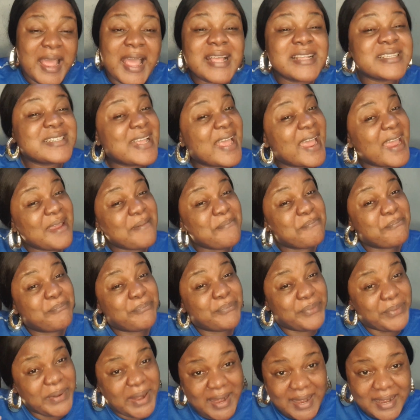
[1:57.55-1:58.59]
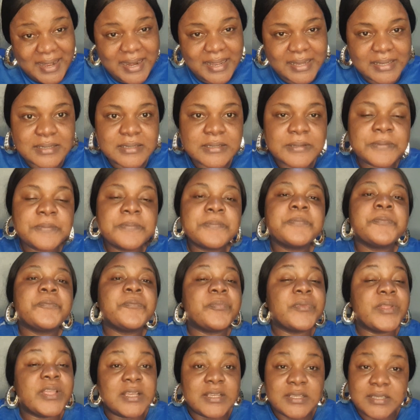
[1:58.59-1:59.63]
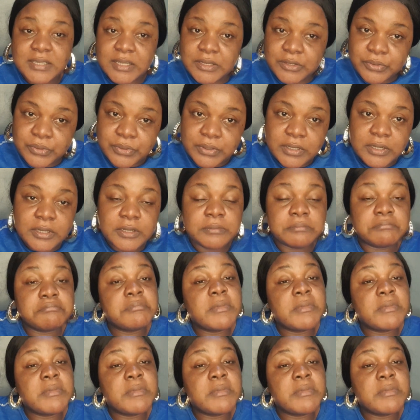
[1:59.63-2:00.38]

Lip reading: I said, I'm pregnant. He said, okay.